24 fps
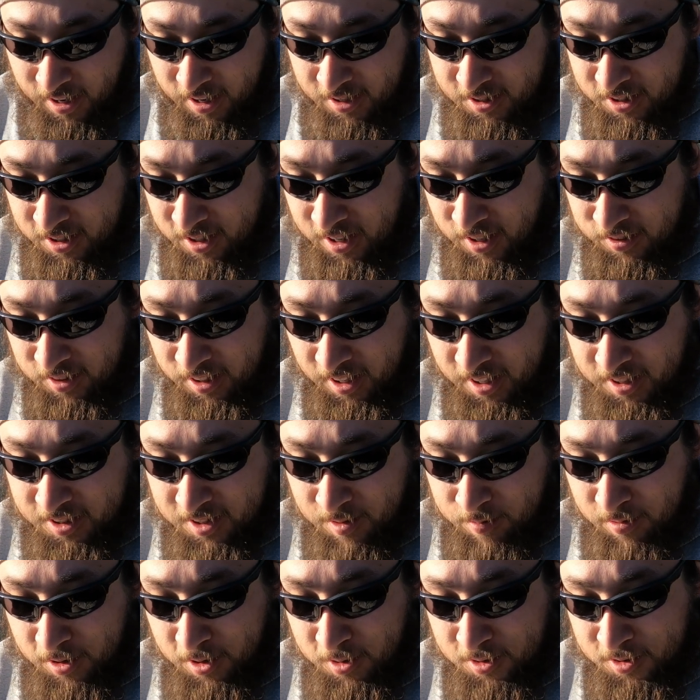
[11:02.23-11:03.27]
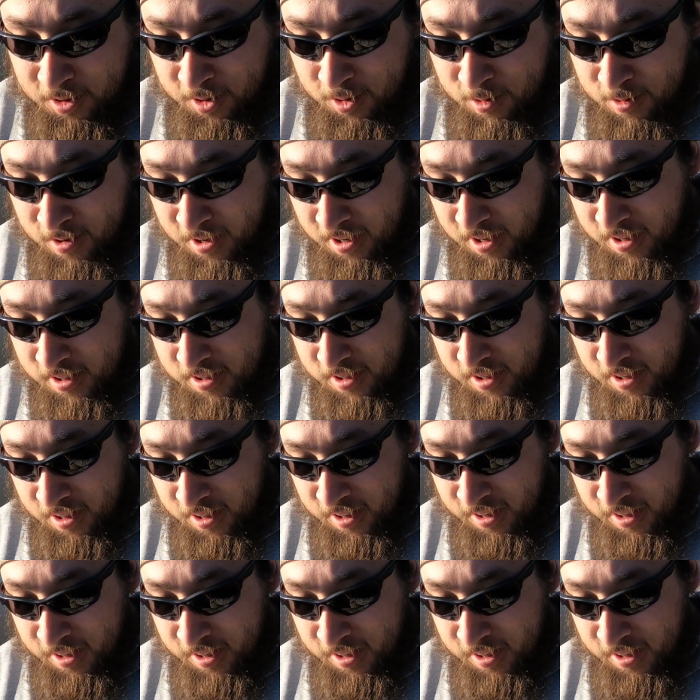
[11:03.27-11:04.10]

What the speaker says: it's gonna have to get something used to, because